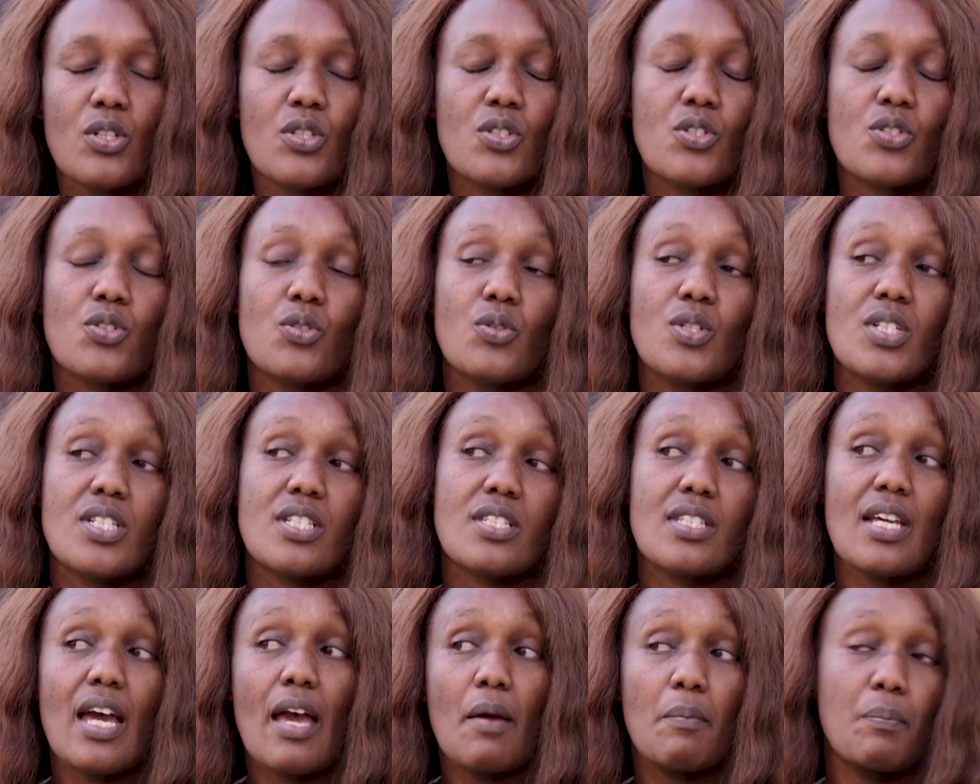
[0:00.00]
So it
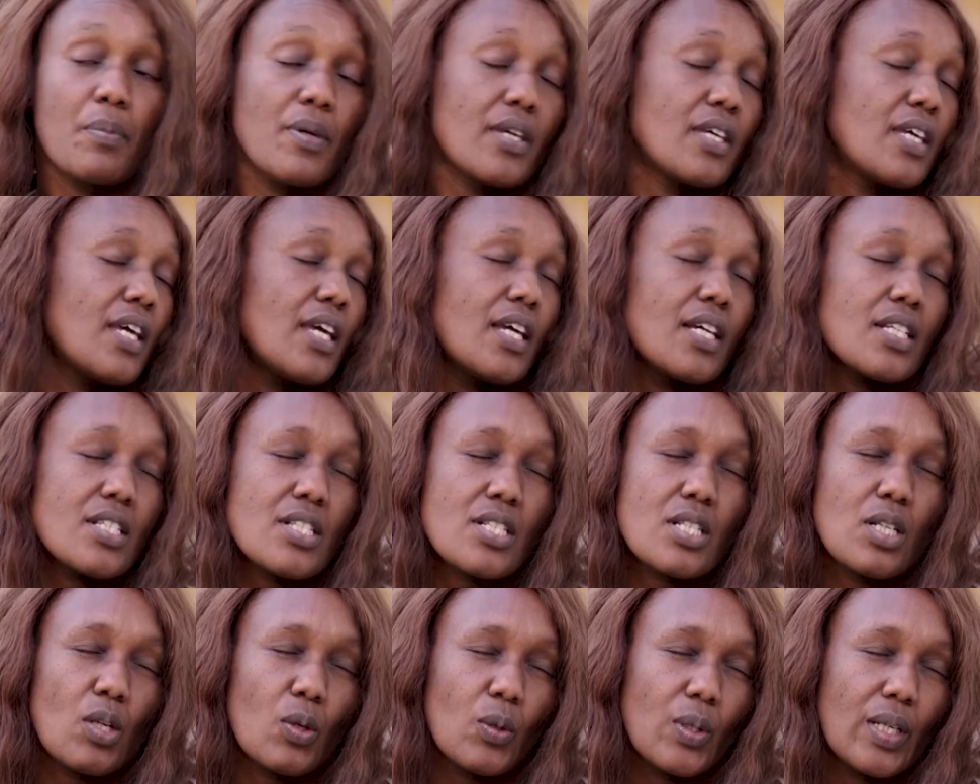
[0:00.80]
started picking
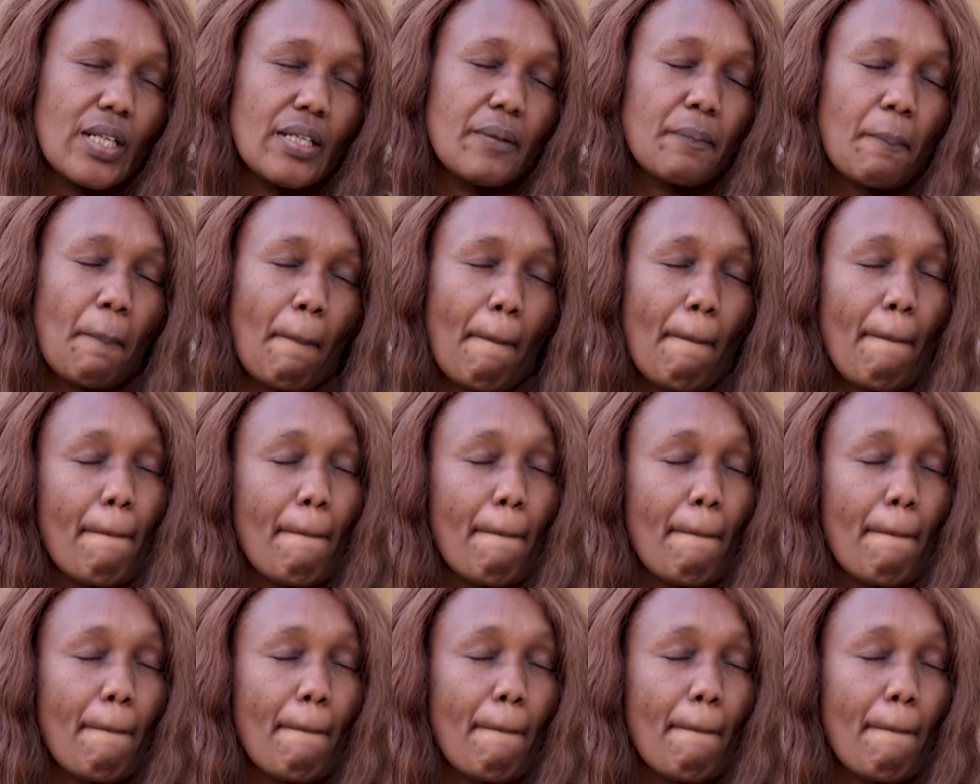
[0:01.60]
slowly.